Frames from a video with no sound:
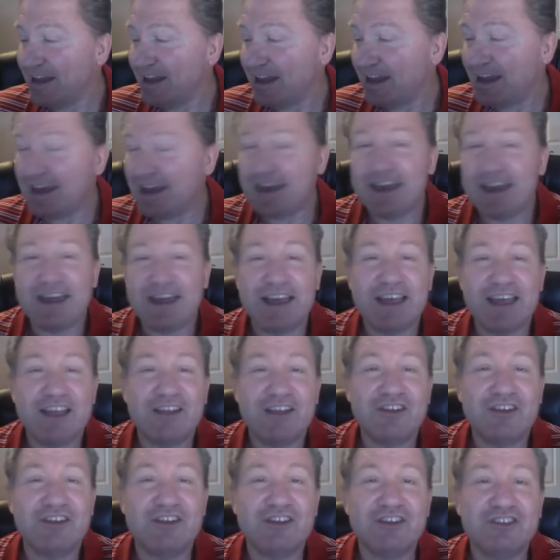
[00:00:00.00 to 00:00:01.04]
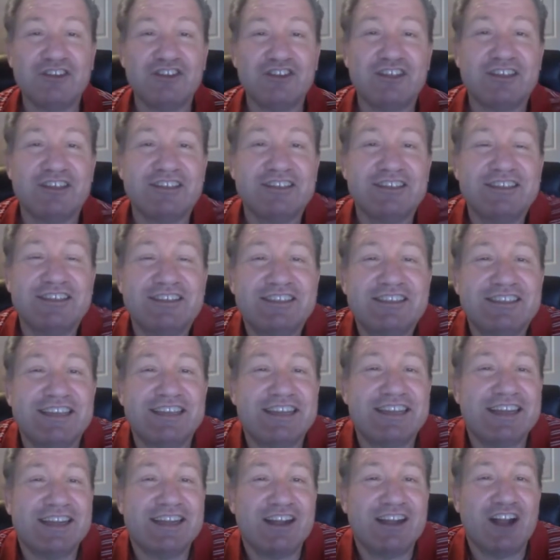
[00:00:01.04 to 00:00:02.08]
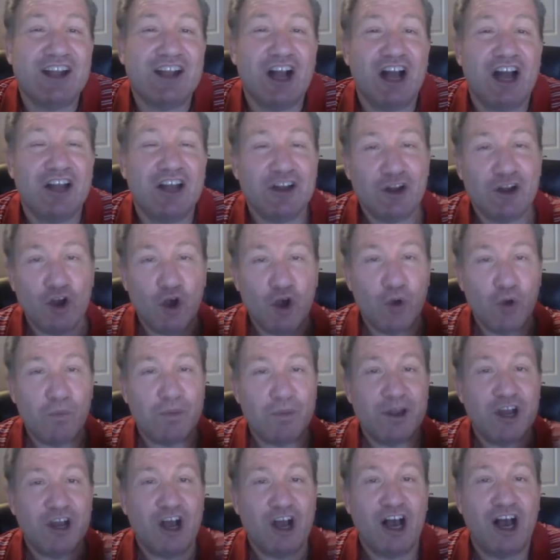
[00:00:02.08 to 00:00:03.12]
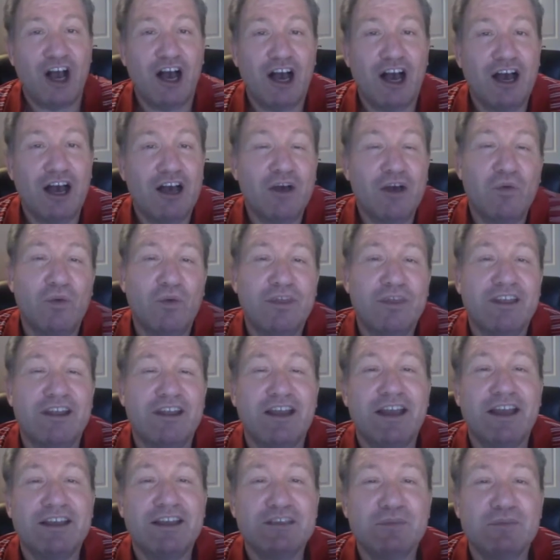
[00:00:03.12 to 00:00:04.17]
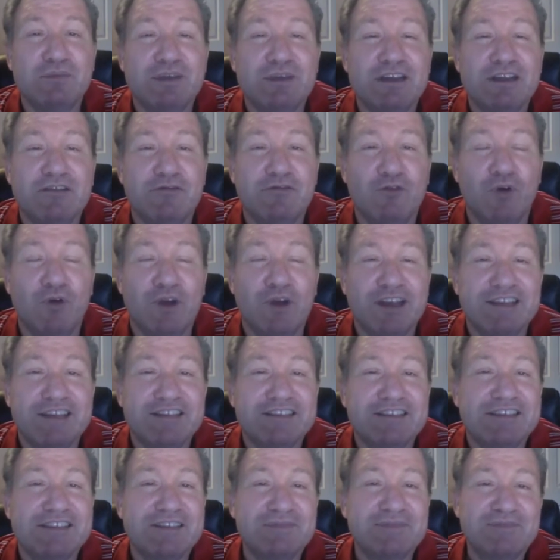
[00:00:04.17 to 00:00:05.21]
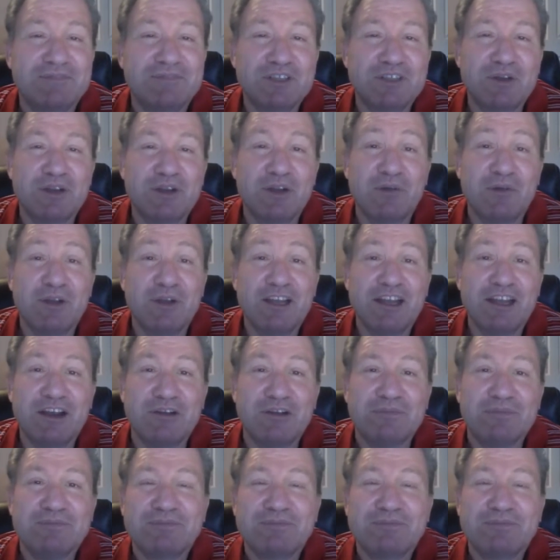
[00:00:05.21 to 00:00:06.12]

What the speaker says: and you'll just sing on an open ah with a nice big voice. So here we go.